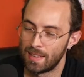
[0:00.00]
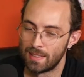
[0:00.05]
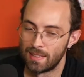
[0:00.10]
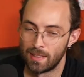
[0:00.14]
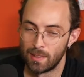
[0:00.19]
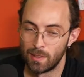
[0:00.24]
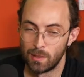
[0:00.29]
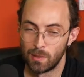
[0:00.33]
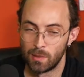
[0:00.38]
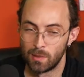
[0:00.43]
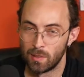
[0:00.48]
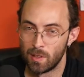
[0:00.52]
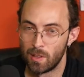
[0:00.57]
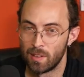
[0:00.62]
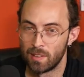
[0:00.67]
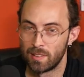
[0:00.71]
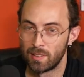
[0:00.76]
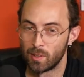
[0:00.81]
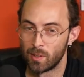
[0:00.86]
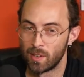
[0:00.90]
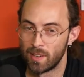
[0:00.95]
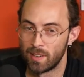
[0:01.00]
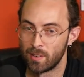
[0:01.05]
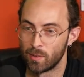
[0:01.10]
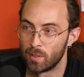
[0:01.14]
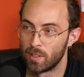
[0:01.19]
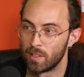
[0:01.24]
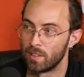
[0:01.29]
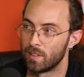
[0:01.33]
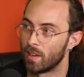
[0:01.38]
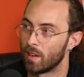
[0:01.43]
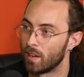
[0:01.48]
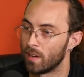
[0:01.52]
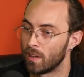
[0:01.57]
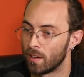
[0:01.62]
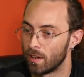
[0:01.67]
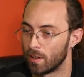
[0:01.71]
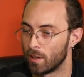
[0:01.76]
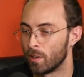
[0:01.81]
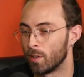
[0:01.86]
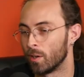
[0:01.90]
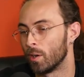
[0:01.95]
So long story short,
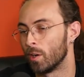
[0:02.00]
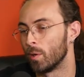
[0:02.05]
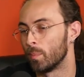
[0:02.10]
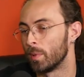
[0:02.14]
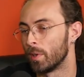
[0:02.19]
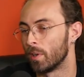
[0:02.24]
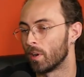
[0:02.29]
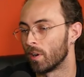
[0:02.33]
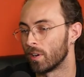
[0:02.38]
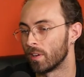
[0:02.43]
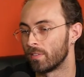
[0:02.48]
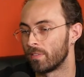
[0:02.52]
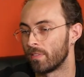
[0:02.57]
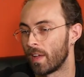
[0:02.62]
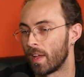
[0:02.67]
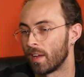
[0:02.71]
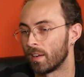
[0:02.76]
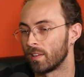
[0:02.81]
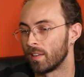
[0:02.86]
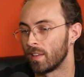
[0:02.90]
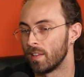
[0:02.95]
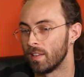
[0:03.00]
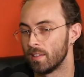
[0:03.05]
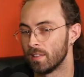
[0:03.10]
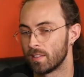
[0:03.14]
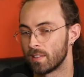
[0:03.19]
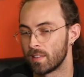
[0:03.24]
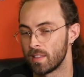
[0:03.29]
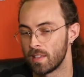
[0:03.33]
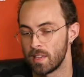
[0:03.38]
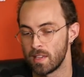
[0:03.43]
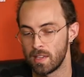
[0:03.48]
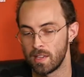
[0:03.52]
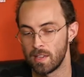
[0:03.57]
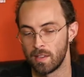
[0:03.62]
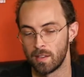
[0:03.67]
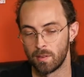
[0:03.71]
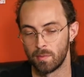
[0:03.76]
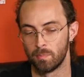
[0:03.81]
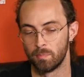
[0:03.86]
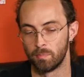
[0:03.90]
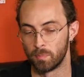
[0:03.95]
uh, Urban Artifact is
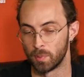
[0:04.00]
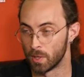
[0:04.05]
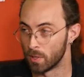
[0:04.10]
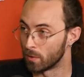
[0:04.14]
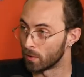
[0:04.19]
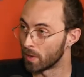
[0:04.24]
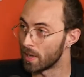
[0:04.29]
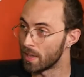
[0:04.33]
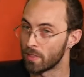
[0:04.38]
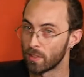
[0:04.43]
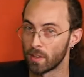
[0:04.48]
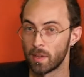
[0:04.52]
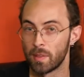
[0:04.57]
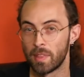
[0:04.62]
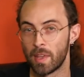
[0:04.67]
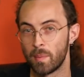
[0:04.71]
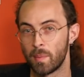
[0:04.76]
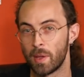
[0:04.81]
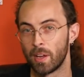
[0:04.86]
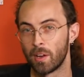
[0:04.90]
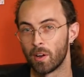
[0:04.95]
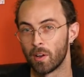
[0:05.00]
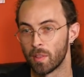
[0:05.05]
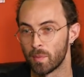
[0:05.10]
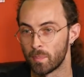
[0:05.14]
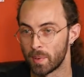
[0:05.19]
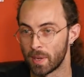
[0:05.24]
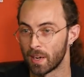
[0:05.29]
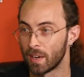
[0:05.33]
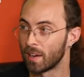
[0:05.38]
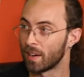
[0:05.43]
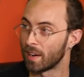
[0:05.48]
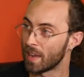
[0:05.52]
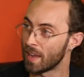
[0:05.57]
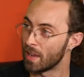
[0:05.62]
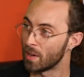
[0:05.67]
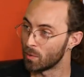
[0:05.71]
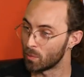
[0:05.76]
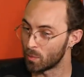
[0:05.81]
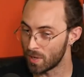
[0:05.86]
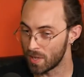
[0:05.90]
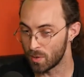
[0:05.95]
the brewery. They they make all the beer,
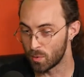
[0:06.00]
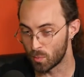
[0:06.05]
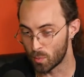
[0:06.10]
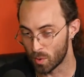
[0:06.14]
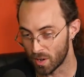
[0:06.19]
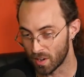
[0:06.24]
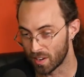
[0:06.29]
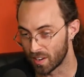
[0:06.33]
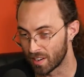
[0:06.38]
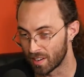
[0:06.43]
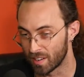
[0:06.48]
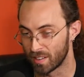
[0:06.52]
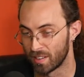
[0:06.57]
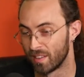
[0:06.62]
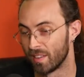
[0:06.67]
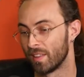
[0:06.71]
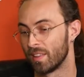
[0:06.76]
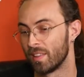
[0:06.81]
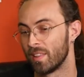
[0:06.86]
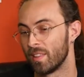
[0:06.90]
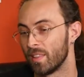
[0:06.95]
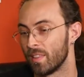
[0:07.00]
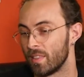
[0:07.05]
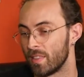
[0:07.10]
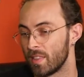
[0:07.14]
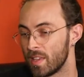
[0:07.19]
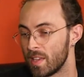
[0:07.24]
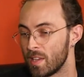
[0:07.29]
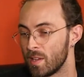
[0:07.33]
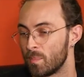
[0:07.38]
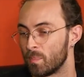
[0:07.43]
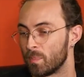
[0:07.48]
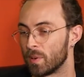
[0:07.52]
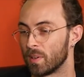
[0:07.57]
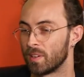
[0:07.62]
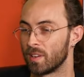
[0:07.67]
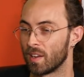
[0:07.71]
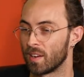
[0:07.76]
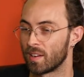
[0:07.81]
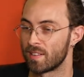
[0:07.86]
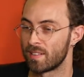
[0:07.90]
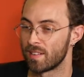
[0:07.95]
and we were the
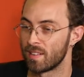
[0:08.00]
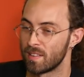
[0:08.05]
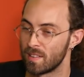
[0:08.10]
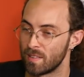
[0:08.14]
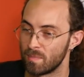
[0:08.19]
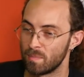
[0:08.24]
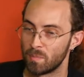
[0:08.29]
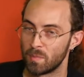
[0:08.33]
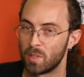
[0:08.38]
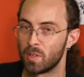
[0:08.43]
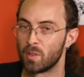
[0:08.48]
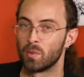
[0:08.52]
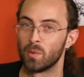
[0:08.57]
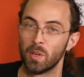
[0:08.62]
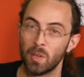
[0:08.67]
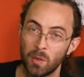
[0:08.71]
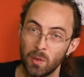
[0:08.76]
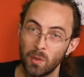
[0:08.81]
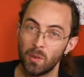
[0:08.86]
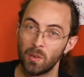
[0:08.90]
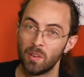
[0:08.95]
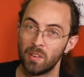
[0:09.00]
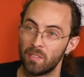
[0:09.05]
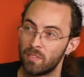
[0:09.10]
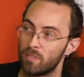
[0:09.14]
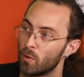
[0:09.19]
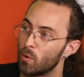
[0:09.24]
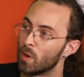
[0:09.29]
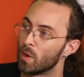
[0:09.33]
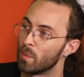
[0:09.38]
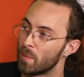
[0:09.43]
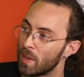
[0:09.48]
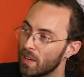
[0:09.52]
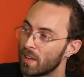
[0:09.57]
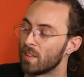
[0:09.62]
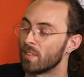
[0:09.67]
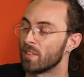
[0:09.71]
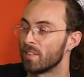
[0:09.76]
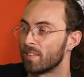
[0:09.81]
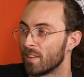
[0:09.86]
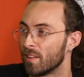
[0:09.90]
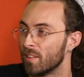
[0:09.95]
production crew for
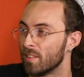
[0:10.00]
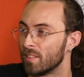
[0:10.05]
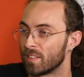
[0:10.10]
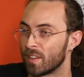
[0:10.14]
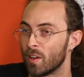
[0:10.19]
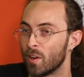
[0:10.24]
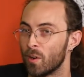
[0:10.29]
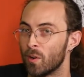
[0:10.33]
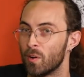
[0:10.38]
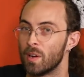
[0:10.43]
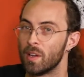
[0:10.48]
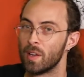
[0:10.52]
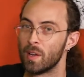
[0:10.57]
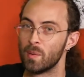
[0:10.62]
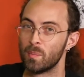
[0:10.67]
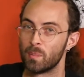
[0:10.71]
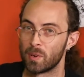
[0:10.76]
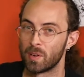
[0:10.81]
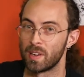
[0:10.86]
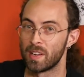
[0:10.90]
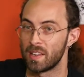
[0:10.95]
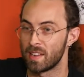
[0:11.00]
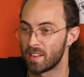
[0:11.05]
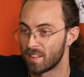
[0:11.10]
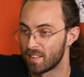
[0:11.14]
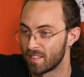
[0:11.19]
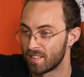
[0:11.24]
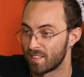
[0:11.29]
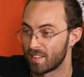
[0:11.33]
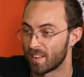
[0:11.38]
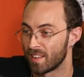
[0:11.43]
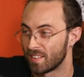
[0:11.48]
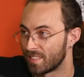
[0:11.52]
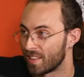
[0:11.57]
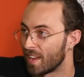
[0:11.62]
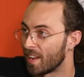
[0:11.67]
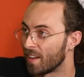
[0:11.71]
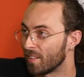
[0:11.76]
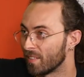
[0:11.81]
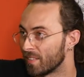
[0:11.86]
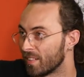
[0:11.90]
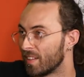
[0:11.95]
making the shows go pre shut
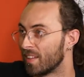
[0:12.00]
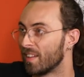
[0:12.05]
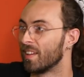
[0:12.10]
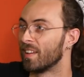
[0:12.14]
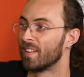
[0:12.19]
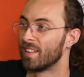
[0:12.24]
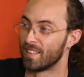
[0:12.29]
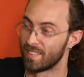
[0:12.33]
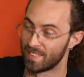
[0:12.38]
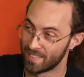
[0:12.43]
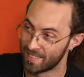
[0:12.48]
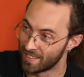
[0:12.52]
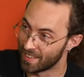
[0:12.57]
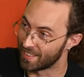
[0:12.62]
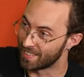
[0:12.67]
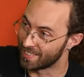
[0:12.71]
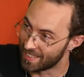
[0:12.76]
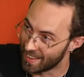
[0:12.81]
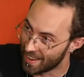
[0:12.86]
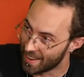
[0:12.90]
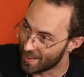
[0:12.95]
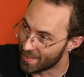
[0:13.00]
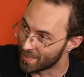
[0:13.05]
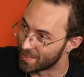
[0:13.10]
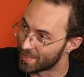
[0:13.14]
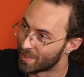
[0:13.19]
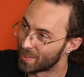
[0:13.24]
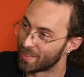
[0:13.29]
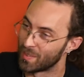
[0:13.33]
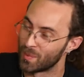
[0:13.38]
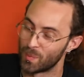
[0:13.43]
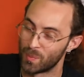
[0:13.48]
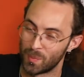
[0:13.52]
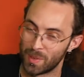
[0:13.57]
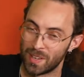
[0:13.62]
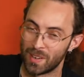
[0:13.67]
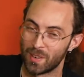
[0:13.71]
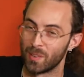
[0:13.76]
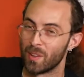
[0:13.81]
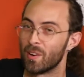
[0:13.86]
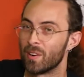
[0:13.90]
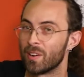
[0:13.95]
down. Yeah, yeah. Shut down we
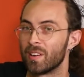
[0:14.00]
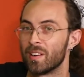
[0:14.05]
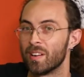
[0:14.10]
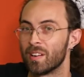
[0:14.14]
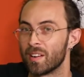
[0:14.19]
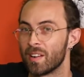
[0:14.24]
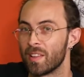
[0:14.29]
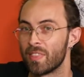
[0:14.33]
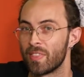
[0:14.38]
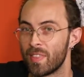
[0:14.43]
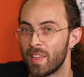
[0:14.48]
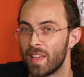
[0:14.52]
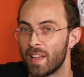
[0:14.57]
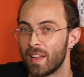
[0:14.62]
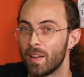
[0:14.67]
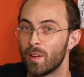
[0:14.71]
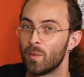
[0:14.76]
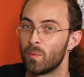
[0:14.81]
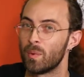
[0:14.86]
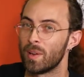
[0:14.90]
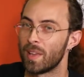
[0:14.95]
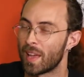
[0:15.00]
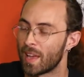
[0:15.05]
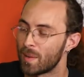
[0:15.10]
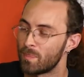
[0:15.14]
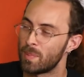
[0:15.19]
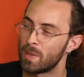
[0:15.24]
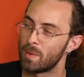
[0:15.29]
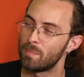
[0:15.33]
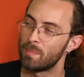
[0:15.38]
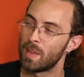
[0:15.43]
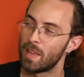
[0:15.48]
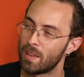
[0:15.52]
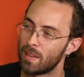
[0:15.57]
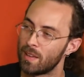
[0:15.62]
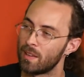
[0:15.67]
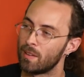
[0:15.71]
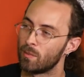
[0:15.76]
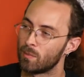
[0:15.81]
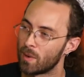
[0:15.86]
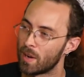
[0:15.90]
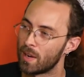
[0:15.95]
no longer are a thing. We had been
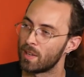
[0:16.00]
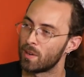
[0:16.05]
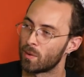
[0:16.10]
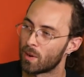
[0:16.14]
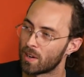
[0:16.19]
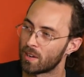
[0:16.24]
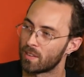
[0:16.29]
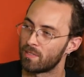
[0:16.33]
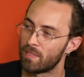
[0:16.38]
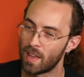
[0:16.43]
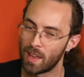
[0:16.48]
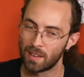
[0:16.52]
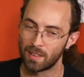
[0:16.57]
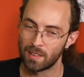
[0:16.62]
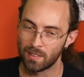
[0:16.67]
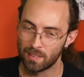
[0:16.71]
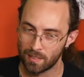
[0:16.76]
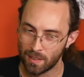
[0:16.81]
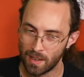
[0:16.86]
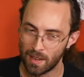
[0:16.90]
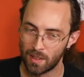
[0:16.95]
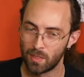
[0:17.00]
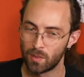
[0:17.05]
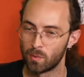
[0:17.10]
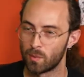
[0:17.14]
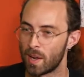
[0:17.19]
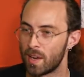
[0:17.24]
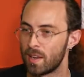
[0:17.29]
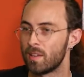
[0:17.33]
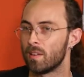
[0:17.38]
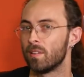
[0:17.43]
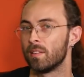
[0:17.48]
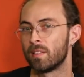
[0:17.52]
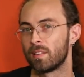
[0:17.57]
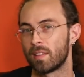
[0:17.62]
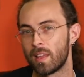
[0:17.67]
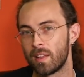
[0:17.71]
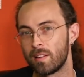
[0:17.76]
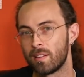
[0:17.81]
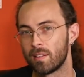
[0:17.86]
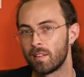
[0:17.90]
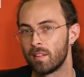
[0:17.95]
making Radio Artifact as like the radio
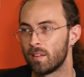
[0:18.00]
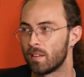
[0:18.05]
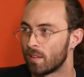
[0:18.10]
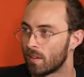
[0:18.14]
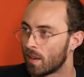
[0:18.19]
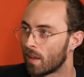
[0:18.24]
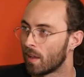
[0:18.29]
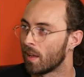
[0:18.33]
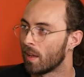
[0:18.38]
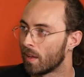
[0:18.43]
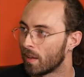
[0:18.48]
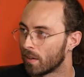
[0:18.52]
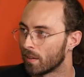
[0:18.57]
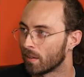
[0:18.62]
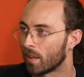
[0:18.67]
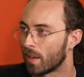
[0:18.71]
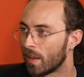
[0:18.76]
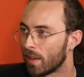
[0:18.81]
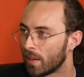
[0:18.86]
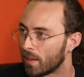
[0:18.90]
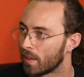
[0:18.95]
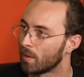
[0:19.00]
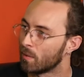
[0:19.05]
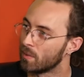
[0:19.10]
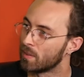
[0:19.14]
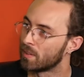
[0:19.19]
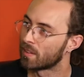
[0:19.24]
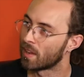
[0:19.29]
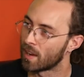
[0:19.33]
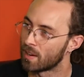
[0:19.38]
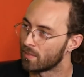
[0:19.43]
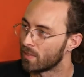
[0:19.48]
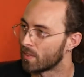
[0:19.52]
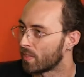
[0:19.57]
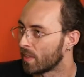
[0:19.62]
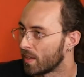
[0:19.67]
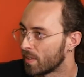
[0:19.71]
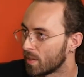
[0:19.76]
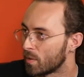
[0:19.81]
station, and like it was kind of a thing